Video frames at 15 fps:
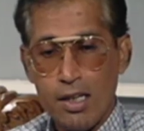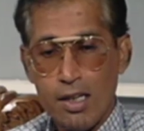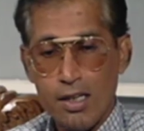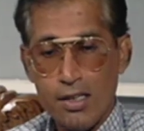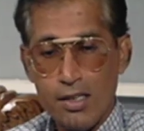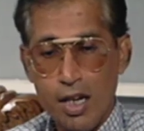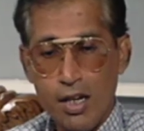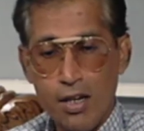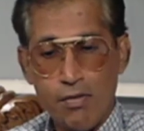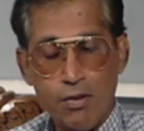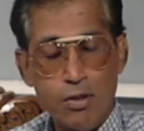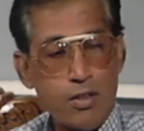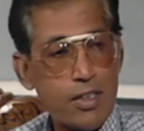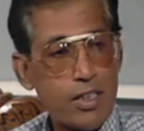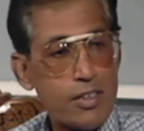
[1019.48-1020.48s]
a jack of
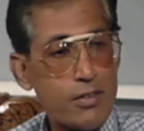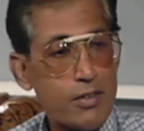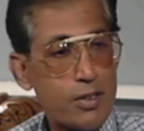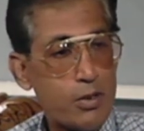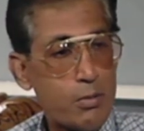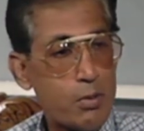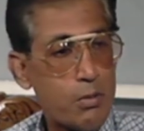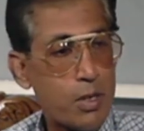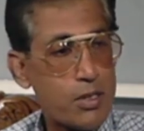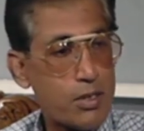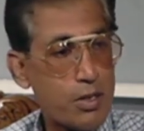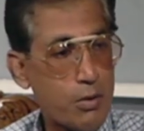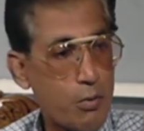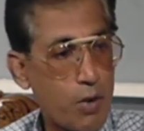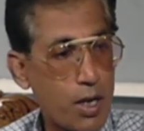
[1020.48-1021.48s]
all trades, we should be
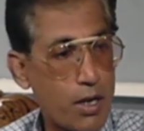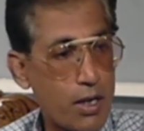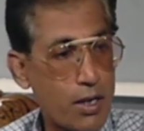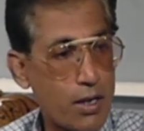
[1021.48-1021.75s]
master of one.